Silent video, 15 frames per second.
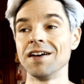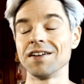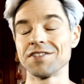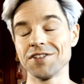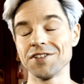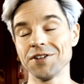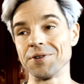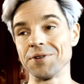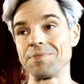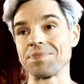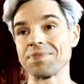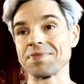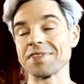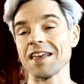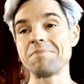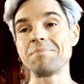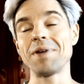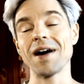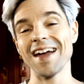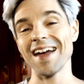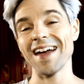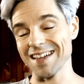So, and
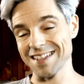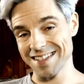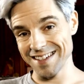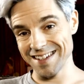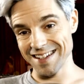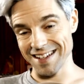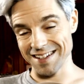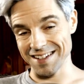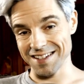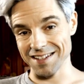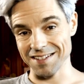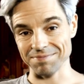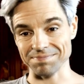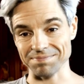by accident,